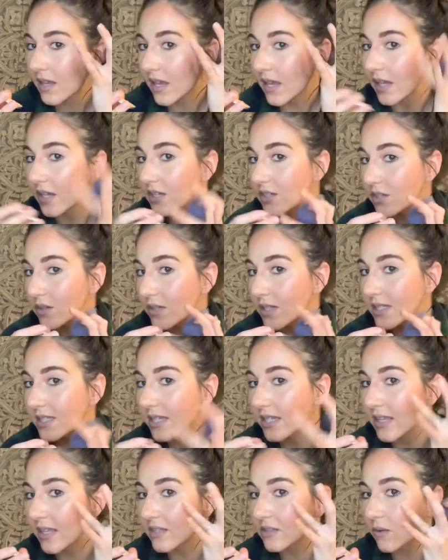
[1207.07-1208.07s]
And as you can
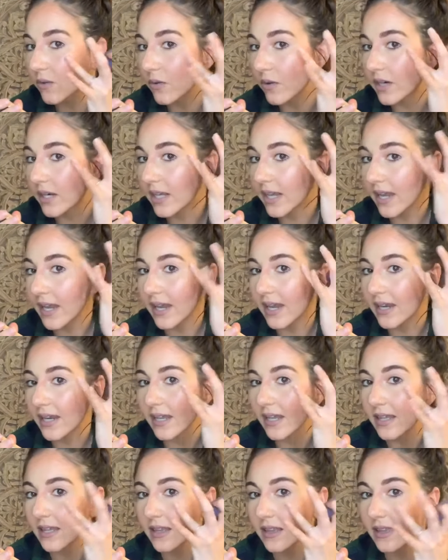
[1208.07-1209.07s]
see, that's already
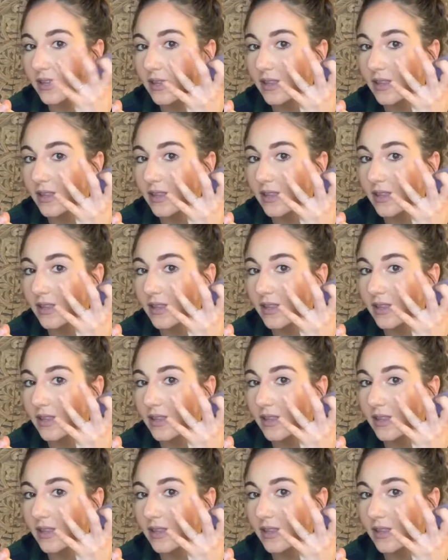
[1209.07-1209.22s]
adding